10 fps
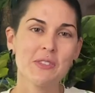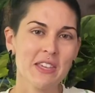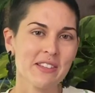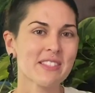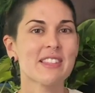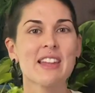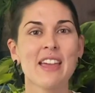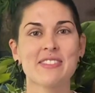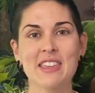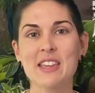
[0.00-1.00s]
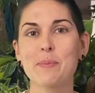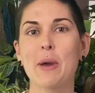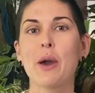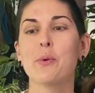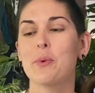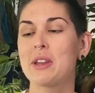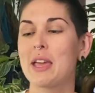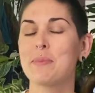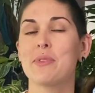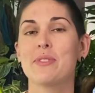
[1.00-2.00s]
things that I think about when
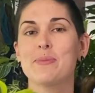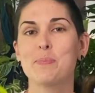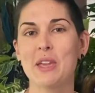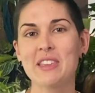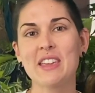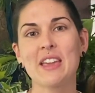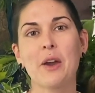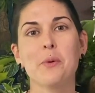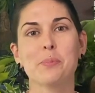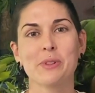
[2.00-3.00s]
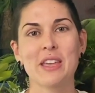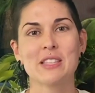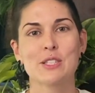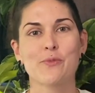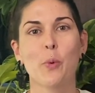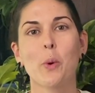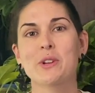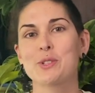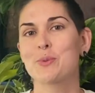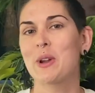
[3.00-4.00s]
I'm picking out plants
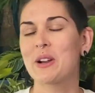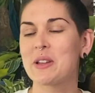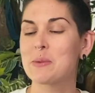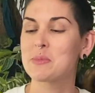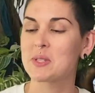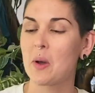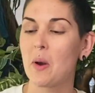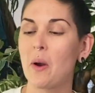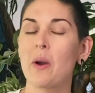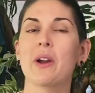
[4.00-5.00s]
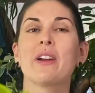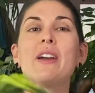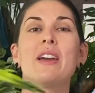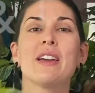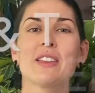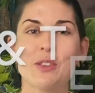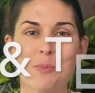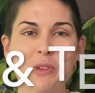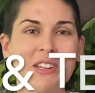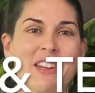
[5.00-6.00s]
for terrariums are
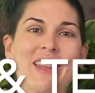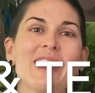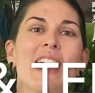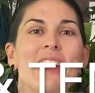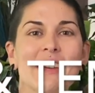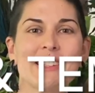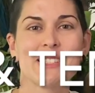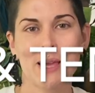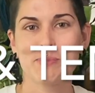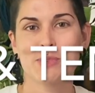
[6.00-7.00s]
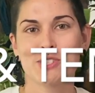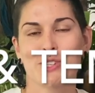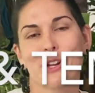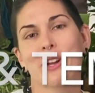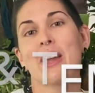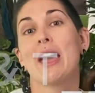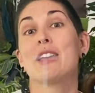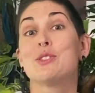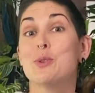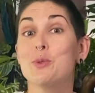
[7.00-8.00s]
humidity and temperature.
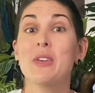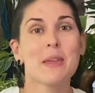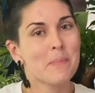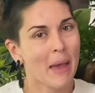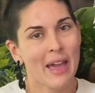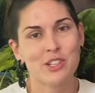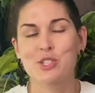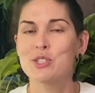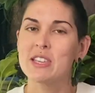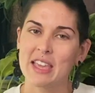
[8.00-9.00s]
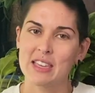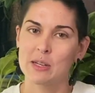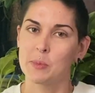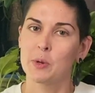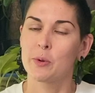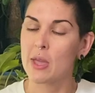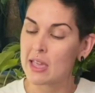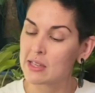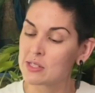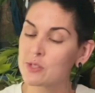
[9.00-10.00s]
Do they match the animal?
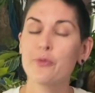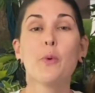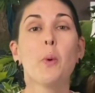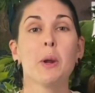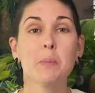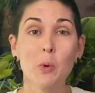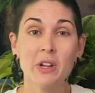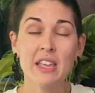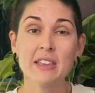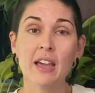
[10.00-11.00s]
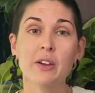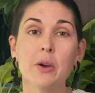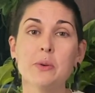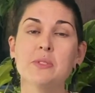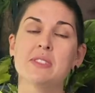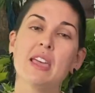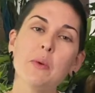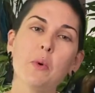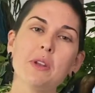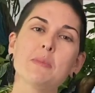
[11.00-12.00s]
And for mourning geckos, they
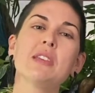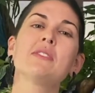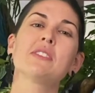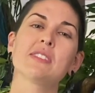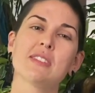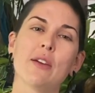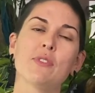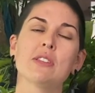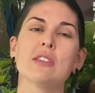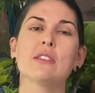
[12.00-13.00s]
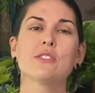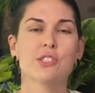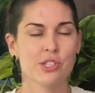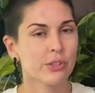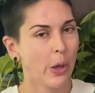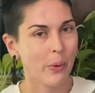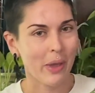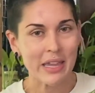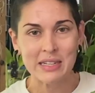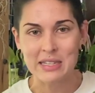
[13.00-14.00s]
want to be in the 70s to low
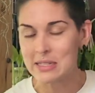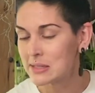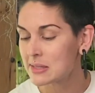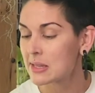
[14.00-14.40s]
80s.